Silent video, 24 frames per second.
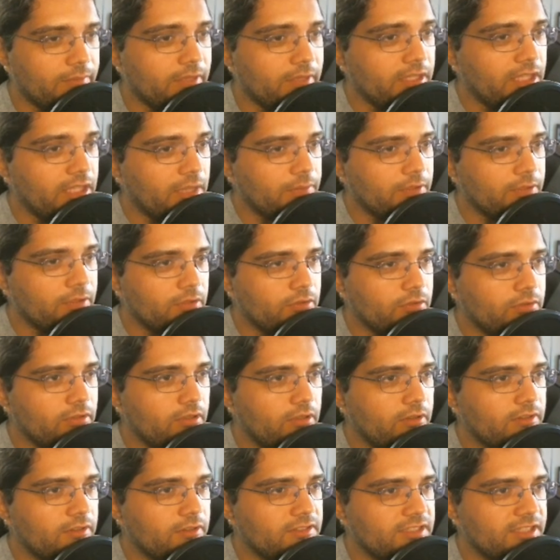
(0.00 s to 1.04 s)
Yeah, pretty cool though
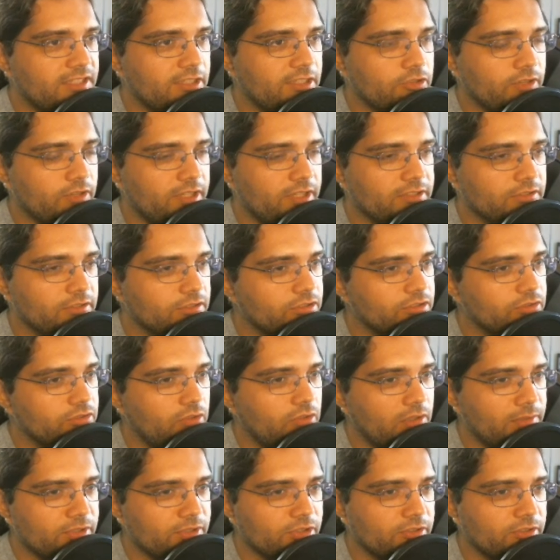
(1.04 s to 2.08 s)
to see the trains are just slowly
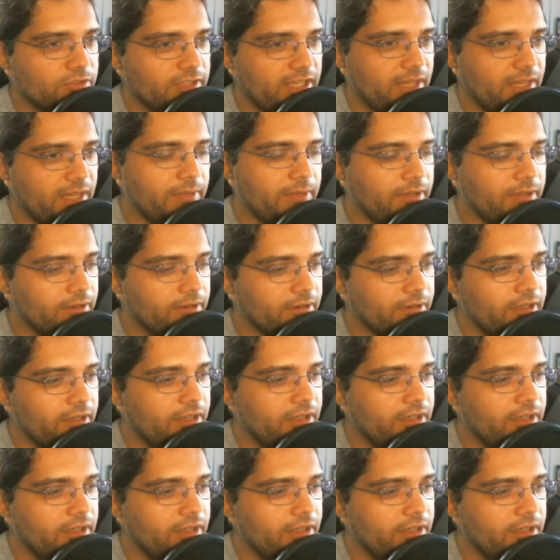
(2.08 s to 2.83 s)
but surely getting better.